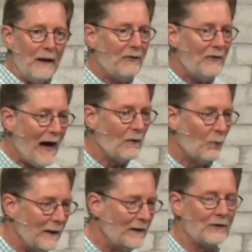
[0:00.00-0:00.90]
that
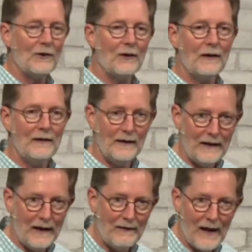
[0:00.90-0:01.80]
winter in, the,
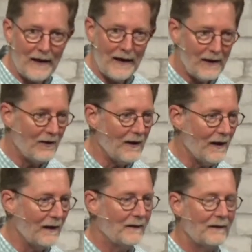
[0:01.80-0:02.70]
in that area
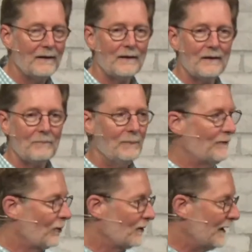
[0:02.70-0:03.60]

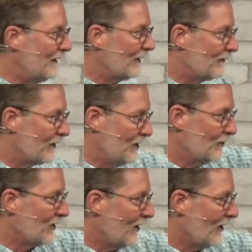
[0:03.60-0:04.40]
before leaving for Utah.